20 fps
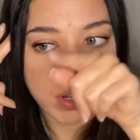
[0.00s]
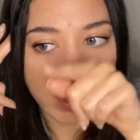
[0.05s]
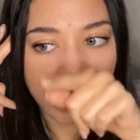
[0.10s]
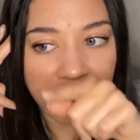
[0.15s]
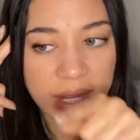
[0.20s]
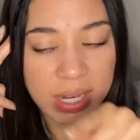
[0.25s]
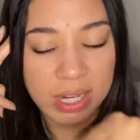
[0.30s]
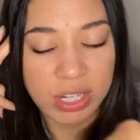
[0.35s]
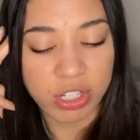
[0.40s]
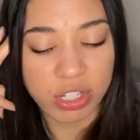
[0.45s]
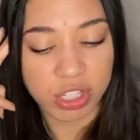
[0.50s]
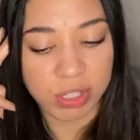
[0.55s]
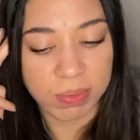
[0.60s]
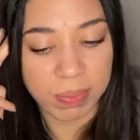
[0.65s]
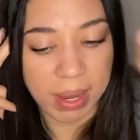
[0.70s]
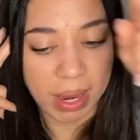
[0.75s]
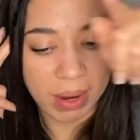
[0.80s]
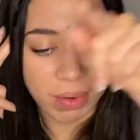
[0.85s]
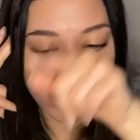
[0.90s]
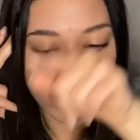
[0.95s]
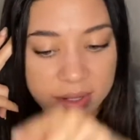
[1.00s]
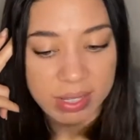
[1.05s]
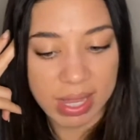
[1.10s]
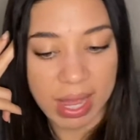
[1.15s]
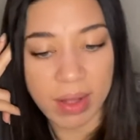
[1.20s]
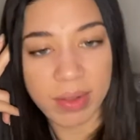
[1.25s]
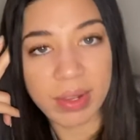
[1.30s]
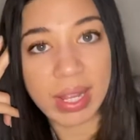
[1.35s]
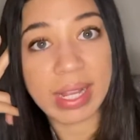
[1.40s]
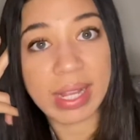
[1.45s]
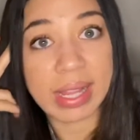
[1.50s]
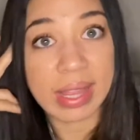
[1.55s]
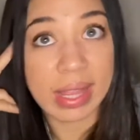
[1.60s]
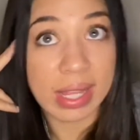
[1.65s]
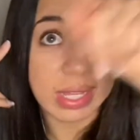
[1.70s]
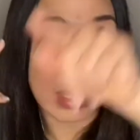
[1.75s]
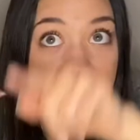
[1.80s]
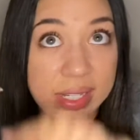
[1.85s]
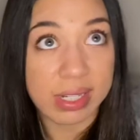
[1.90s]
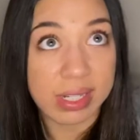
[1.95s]
and then it just spirals out like
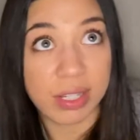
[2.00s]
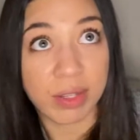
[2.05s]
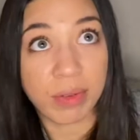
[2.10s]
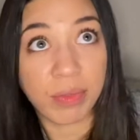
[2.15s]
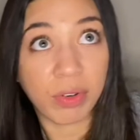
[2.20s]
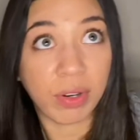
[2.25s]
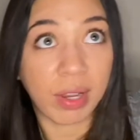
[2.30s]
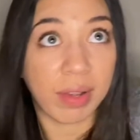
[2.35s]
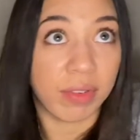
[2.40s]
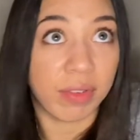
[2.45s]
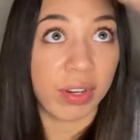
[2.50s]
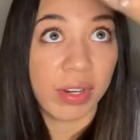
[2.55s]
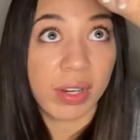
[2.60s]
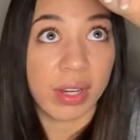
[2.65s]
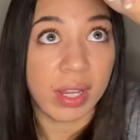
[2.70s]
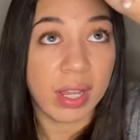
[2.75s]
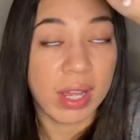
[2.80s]
this until forever.